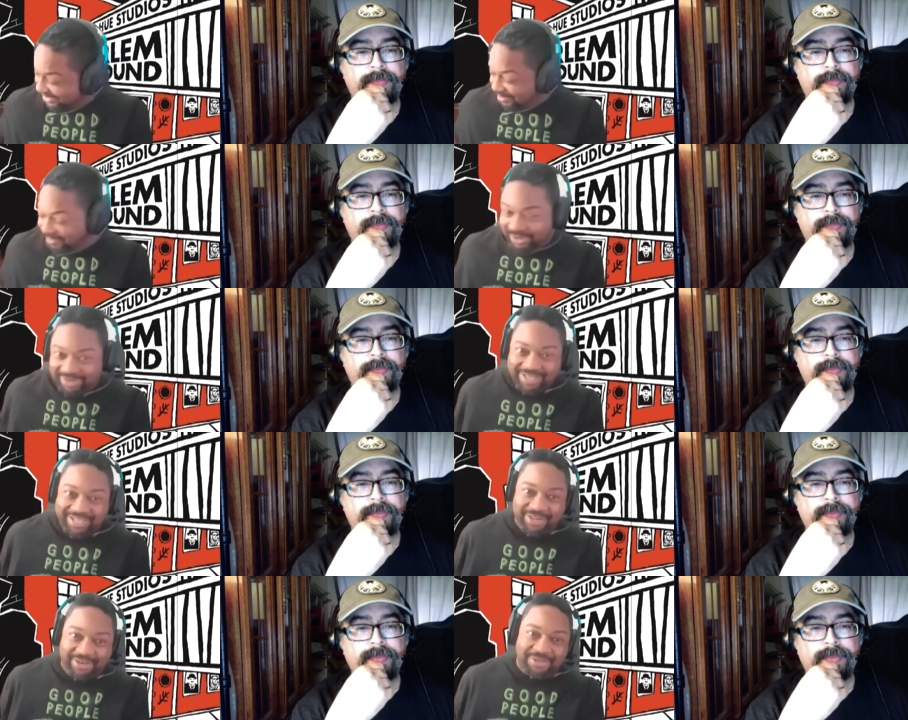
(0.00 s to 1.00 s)
Speaker 1: about a
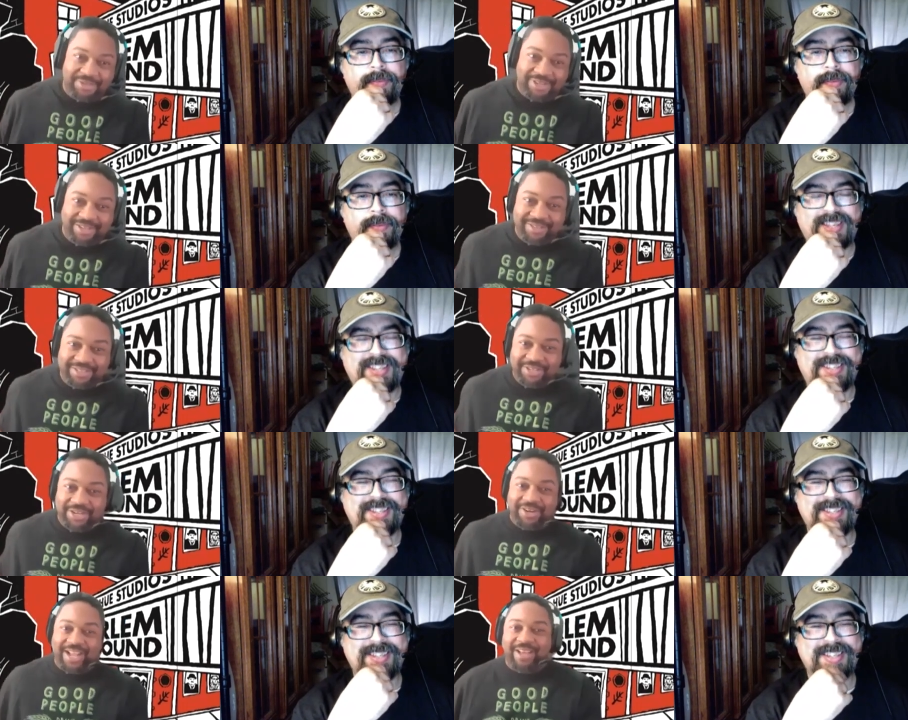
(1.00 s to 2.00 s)
year to year and a
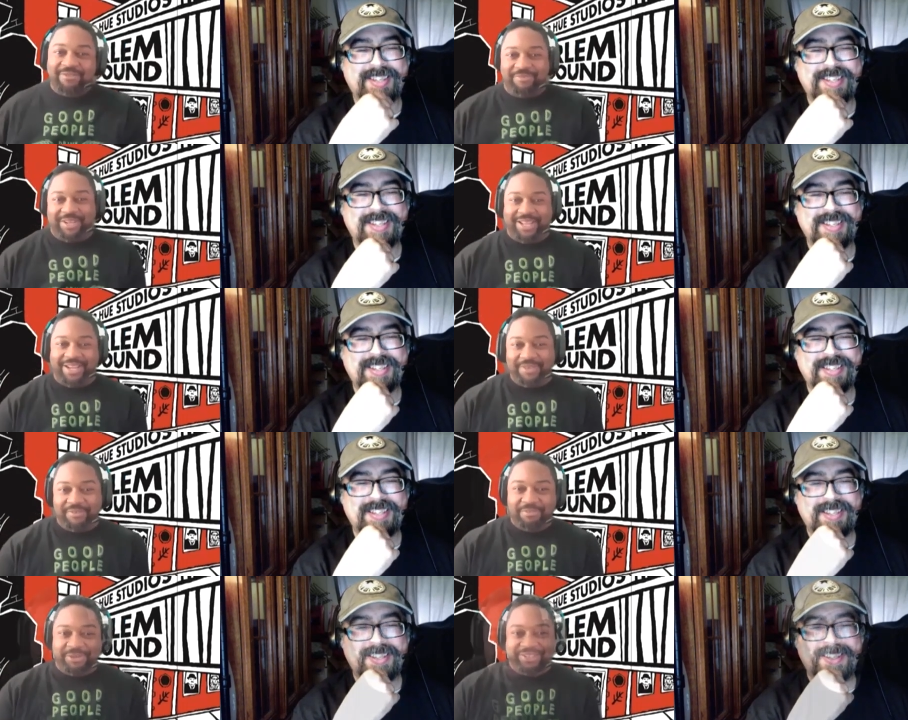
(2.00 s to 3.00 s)
half of my life every
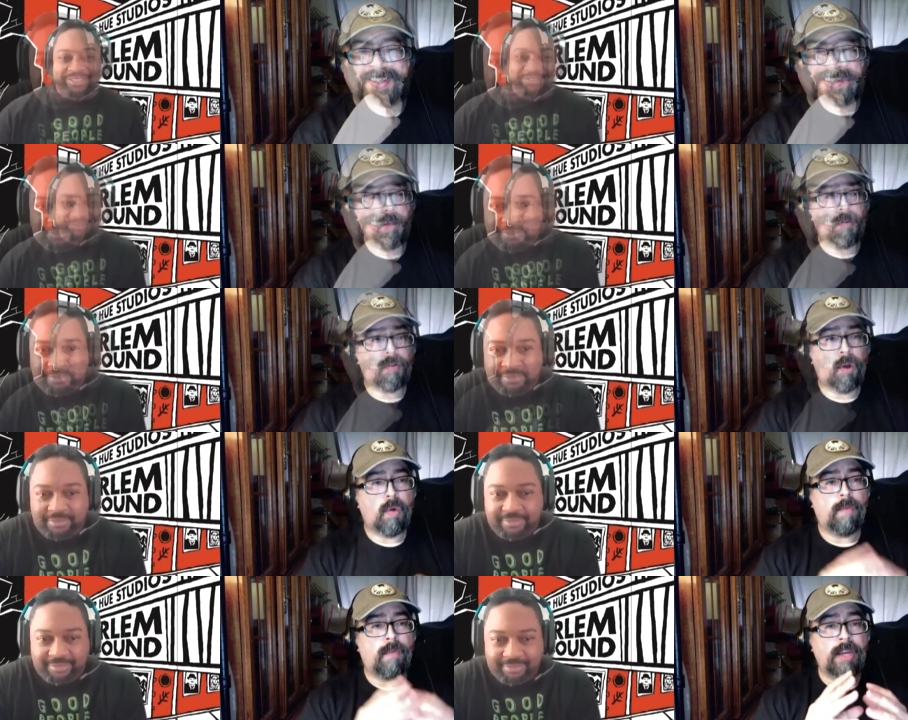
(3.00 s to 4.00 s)
book. So,
Speaker 2: for
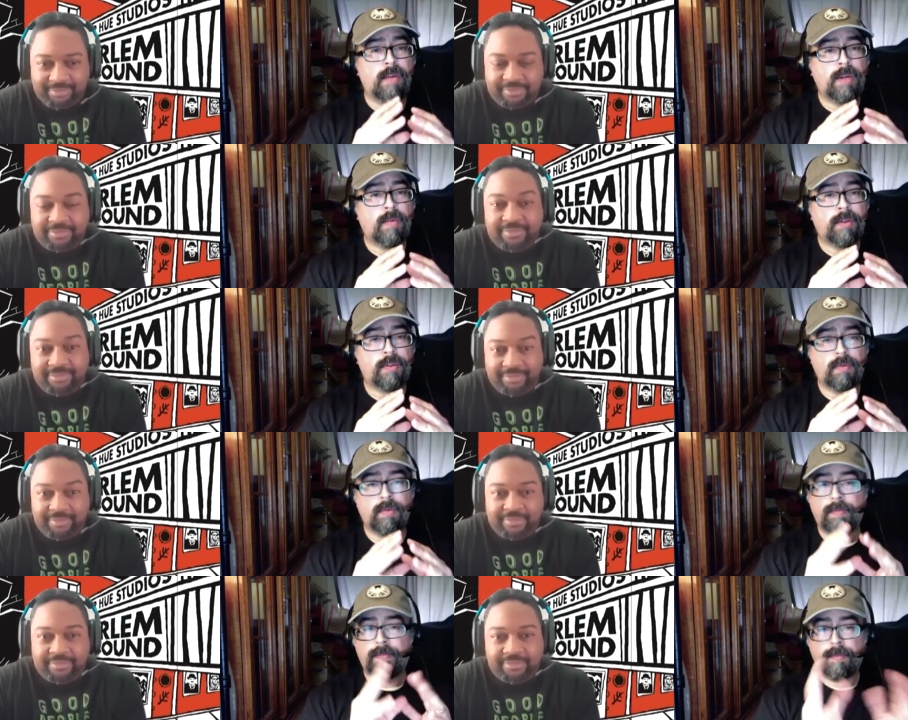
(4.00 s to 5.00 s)
anyone who wants to
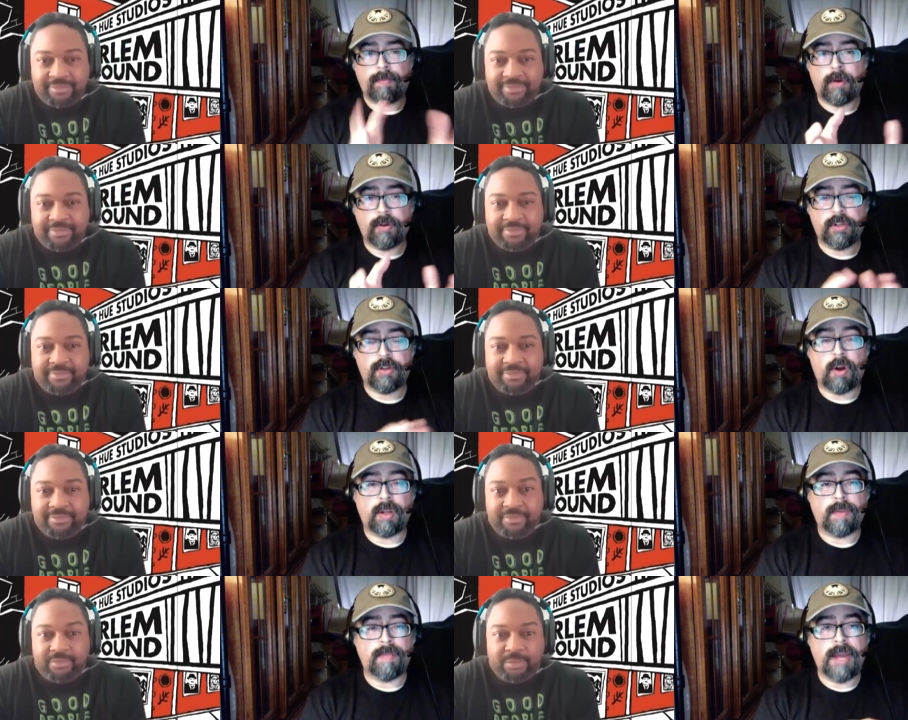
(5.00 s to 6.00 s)
purchase Harlem
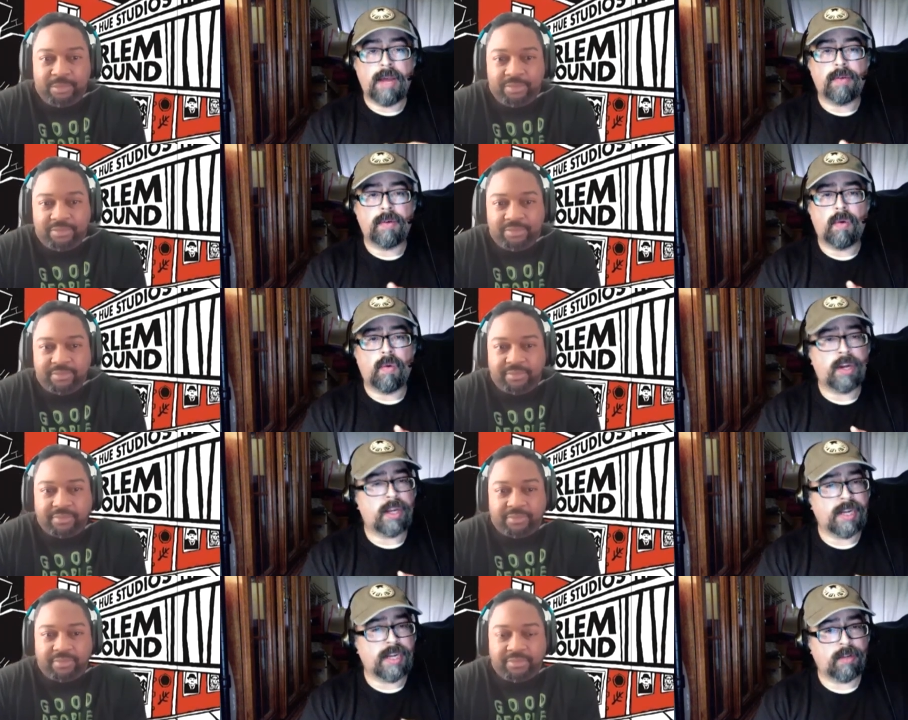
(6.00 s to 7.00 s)
Unbound, or where can they
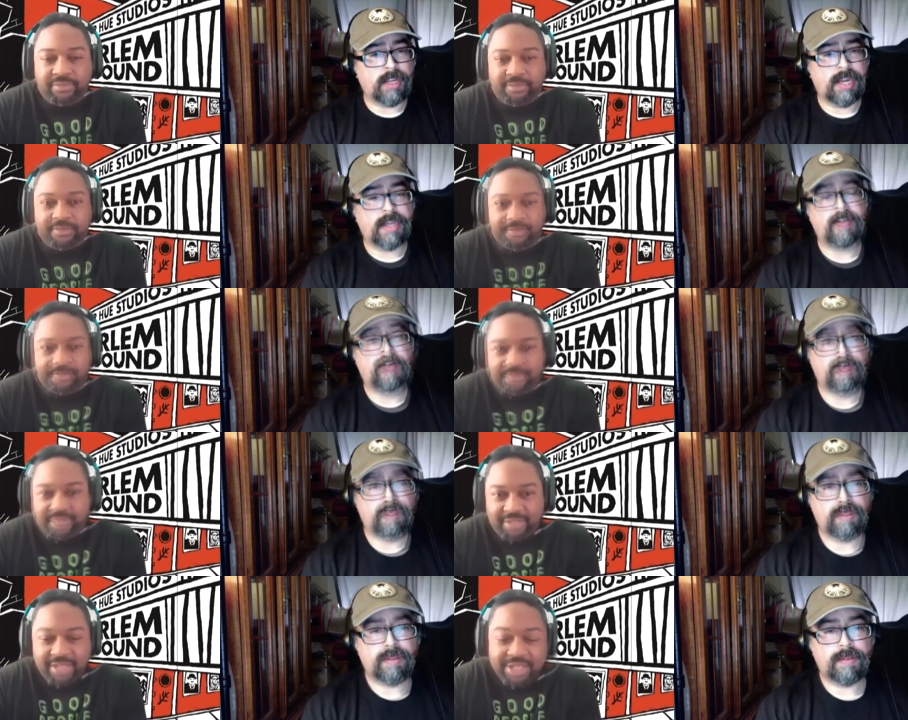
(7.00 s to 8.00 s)
go to get it?
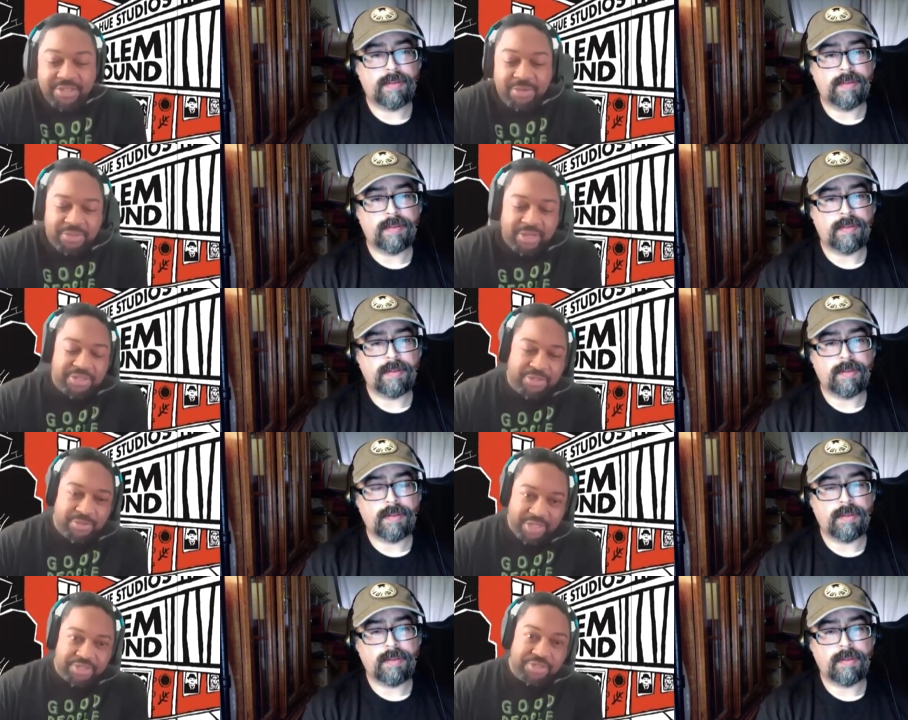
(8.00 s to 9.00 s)
Speaker 1: So, there's two
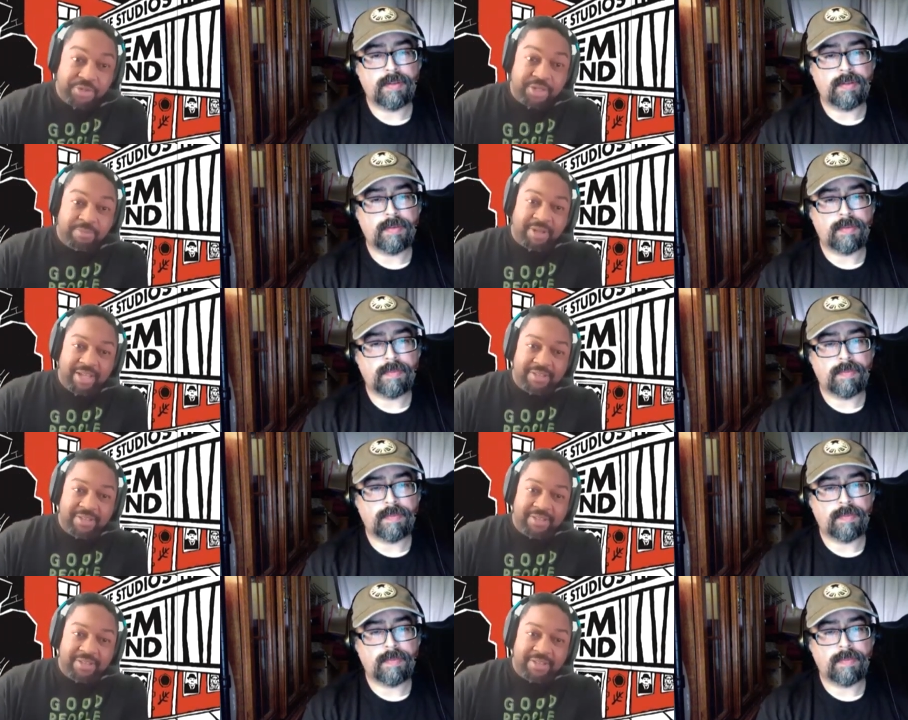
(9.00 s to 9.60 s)
editions. You can buy the